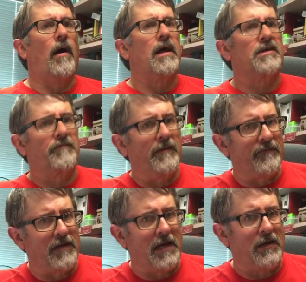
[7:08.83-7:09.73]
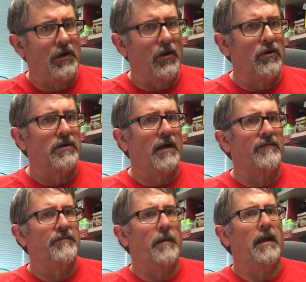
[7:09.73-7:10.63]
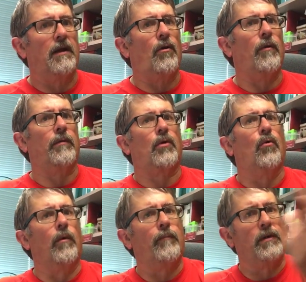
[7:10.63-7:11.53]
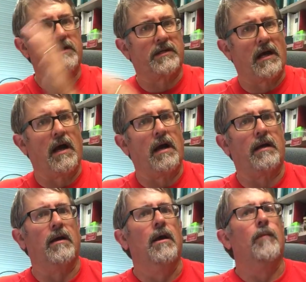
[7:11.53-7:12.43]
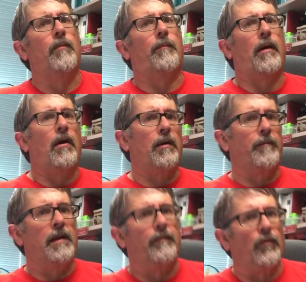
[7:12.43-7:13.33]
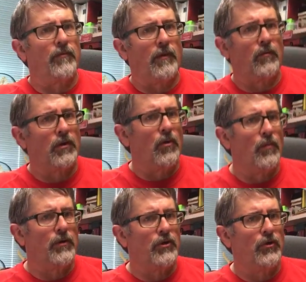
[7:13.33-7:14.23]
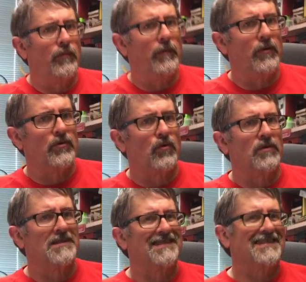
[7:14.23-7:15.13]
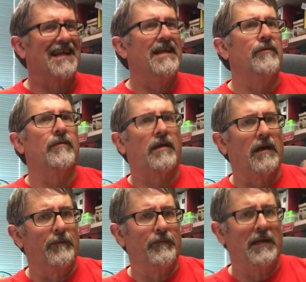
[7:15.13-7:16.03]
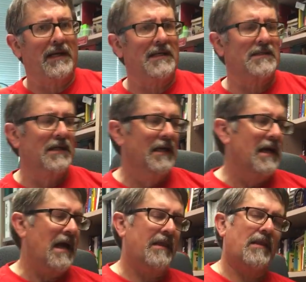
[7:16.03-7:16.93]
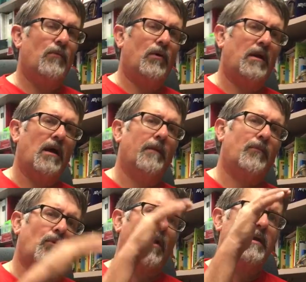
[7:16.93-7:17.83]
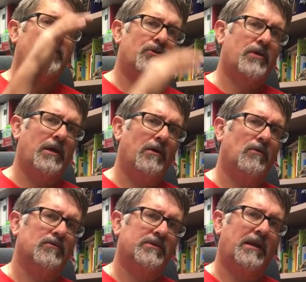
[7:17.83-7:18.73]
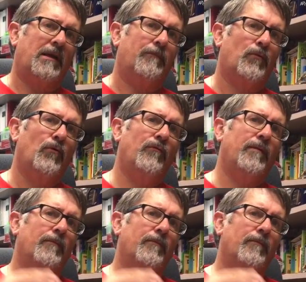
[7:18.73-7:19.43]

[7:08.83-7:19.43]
last 15 years I've spent it on the corporate side, preparing people that would go into human resources into the companies and then would upgrade skills and improve